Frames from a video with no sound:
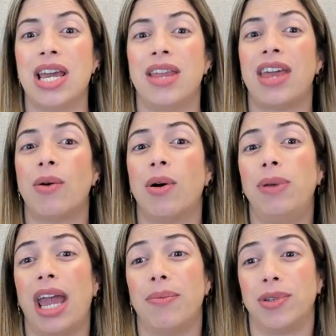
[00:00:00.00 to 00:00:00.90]
They will
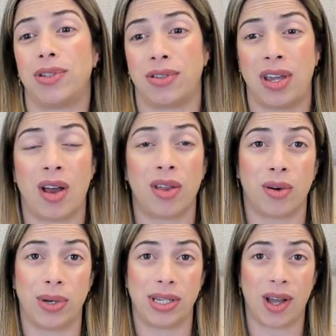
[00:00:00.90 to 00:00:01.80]
be able to see all their
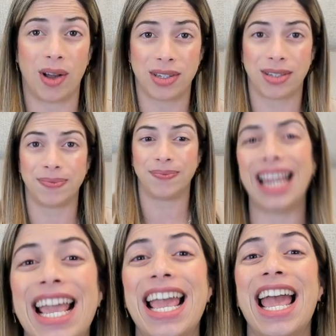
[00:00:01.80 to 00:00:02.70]
results.
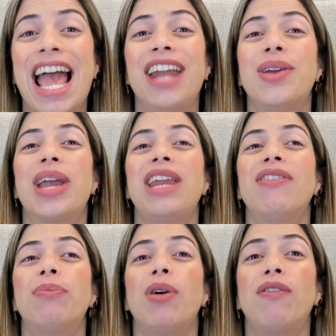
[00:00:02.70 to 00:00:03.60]
And you can
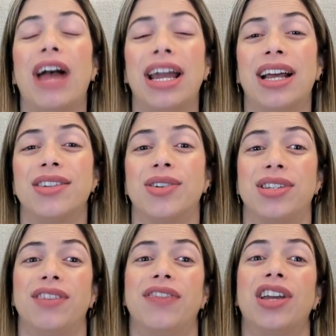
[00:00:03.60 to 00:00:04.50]
even provide a
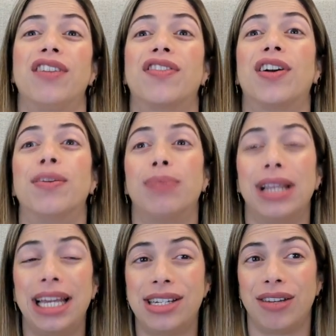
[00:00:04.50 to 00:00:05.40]
certificate of
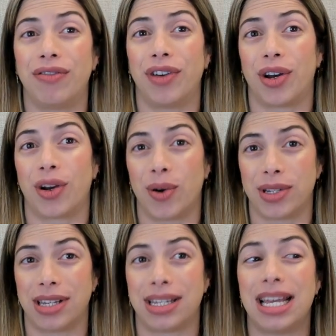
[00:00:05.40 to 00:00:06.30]
completion for your
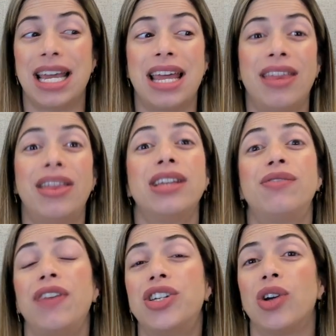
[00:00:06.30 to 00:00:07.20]
courses. This
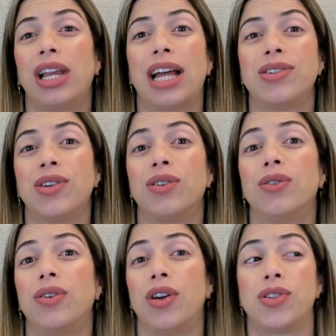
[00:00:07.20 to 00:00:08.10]
feature allows your